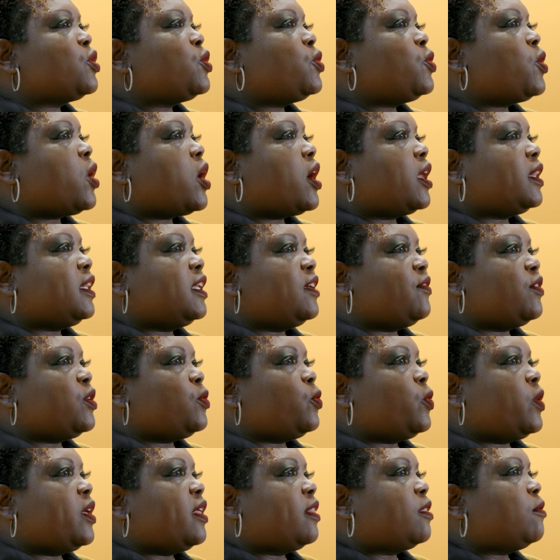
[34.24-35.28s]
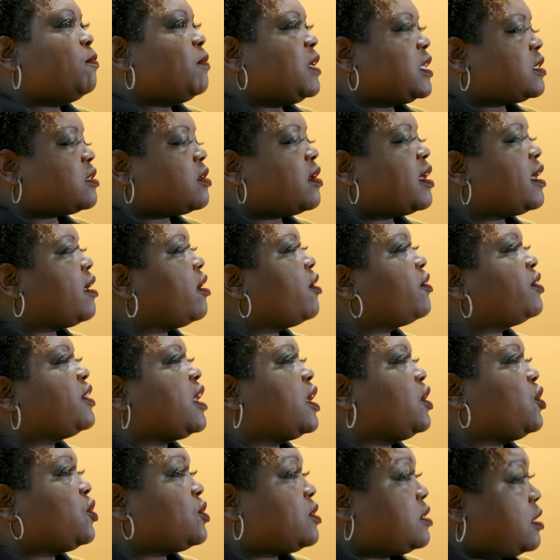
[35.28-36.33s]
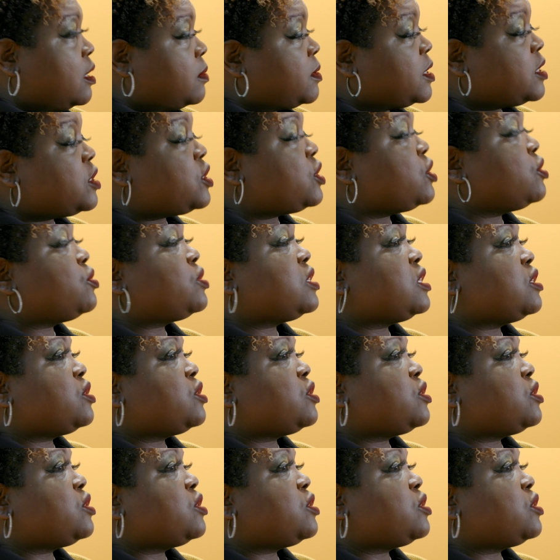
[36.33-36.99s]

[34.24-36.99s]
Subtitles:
who are living with mental health and/or substance use